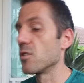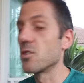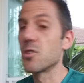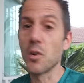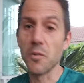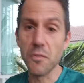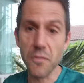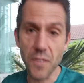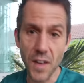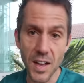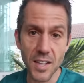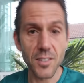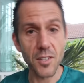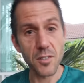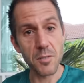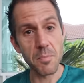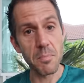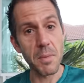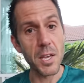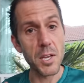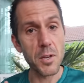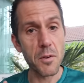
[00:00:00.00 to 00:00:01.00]
So fat
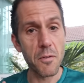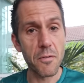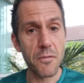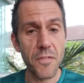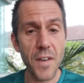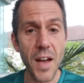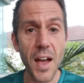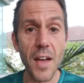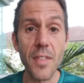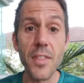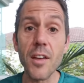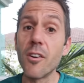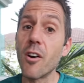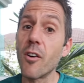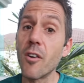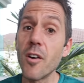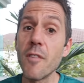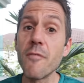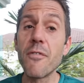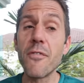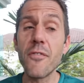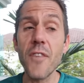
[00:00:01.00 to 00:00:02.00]
doesn't make you fat. There
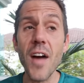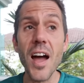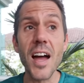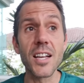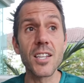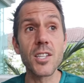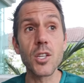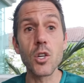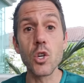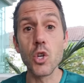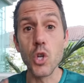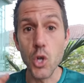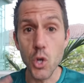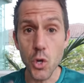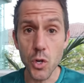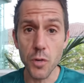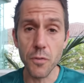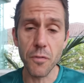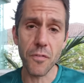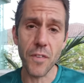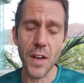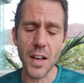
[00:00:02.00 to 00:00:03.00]
are in fact
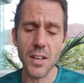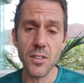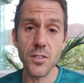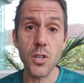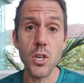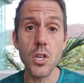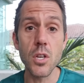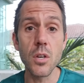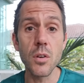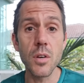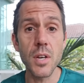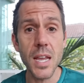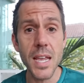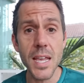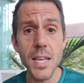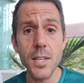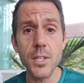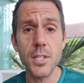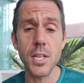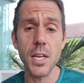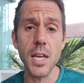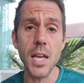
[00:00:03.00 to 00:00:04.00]
good fats that you
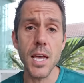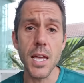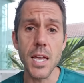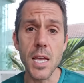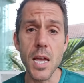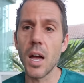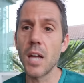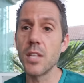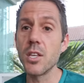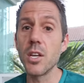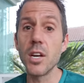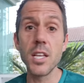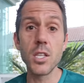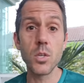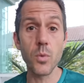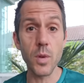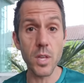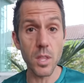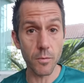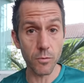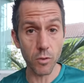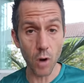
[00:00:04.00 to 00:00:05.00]
need to eat, and you need
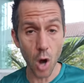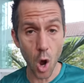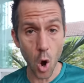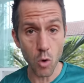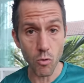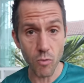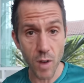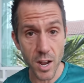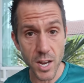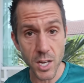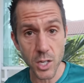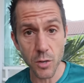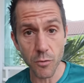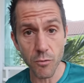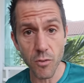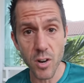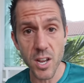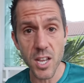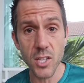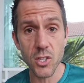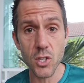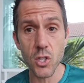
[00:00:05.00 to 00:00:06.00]
to eat them for a whole range of
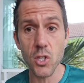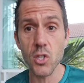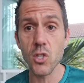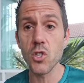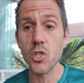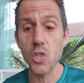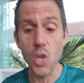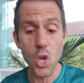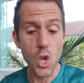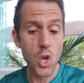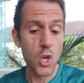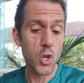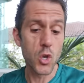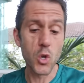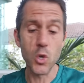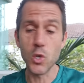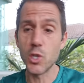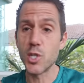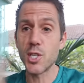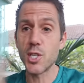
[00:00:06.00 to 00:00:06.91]
reasons. Good